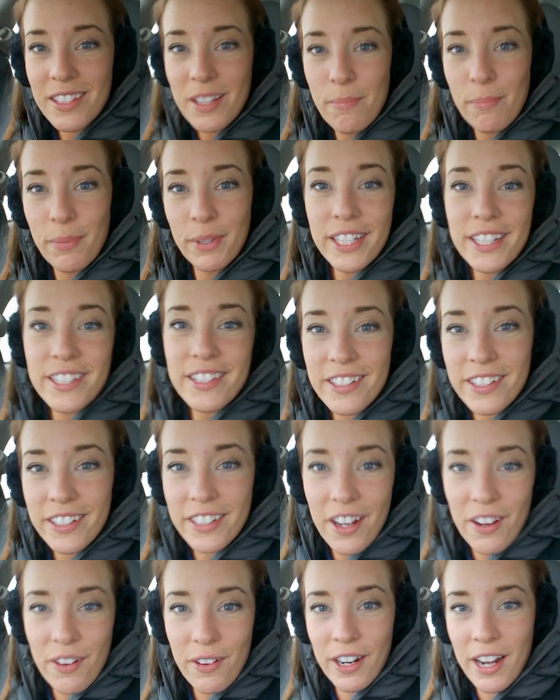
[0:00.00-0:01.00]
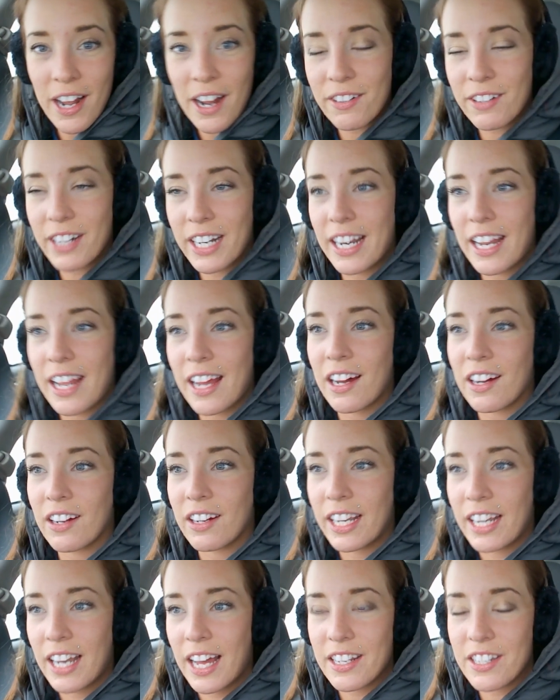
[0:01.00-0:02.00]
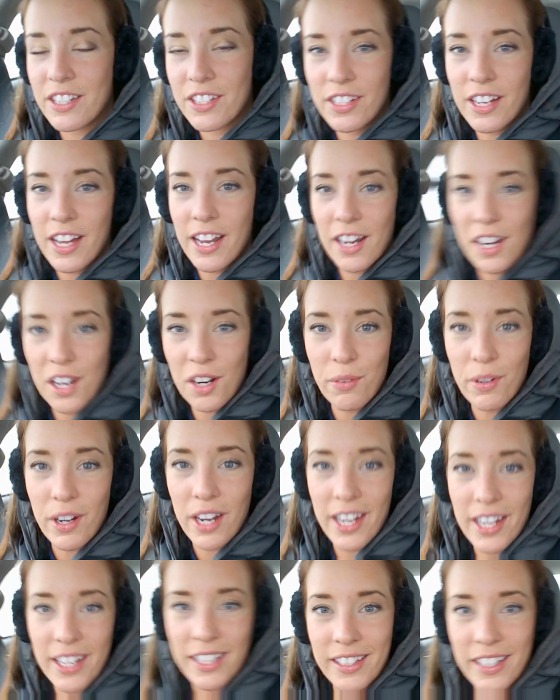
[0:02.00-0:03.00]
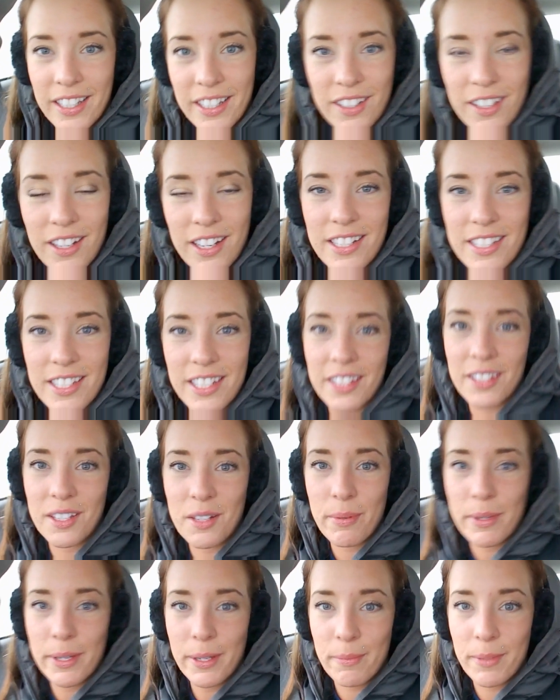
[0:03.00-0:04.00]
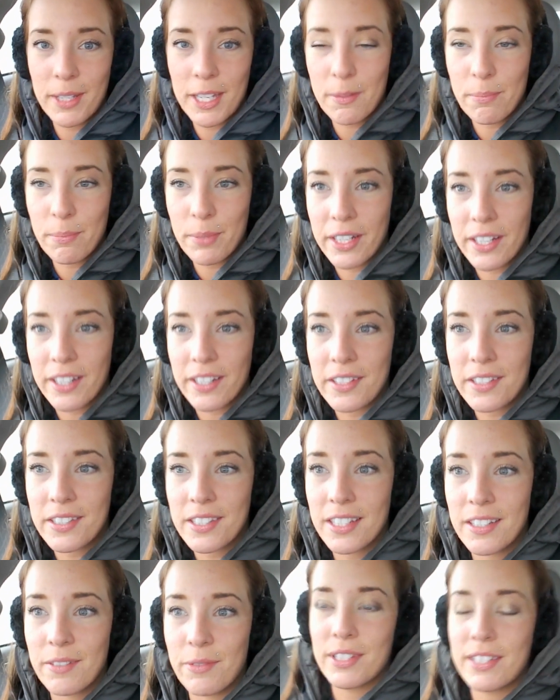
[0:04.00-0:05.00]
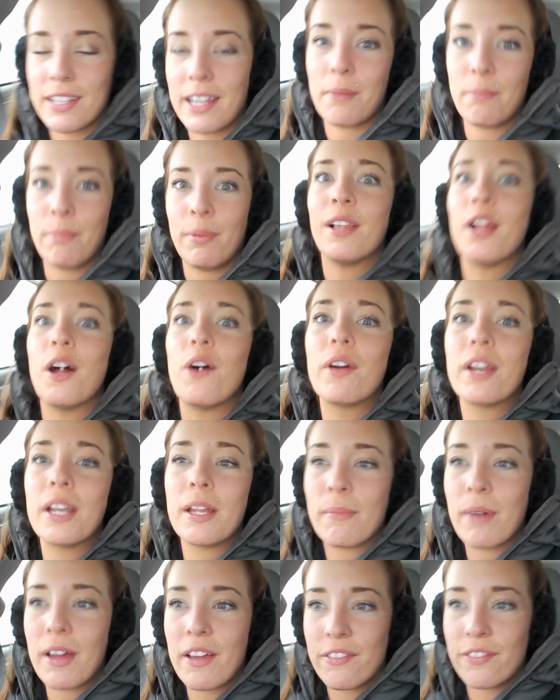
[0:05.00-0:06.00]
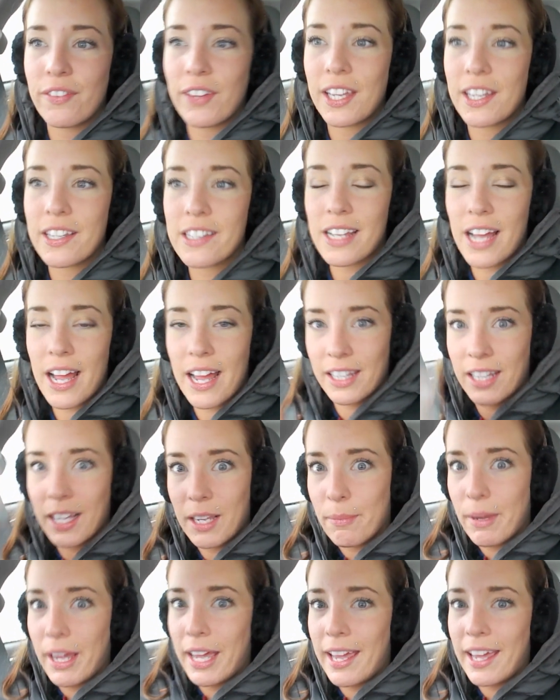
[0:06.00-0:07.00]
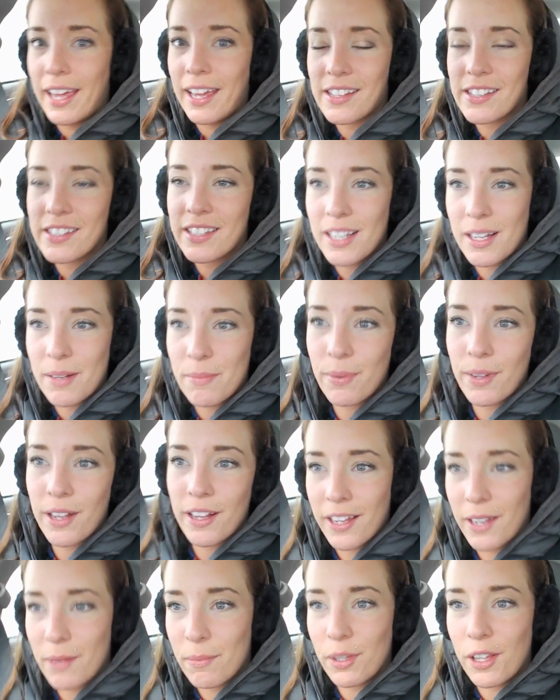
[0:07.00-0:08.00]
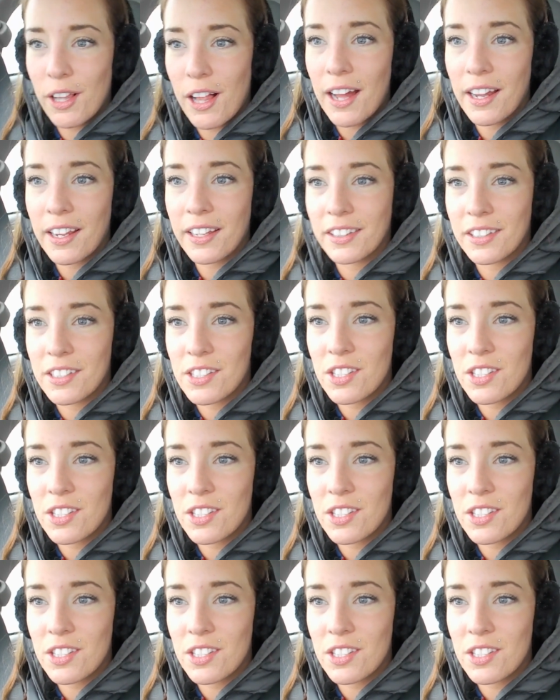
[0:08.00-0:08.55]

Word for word: is a blizzard going on right now, and I just got out of work, and thank God Taylor picked me up because it was like blowing in my face. I had like my hands up like blocking the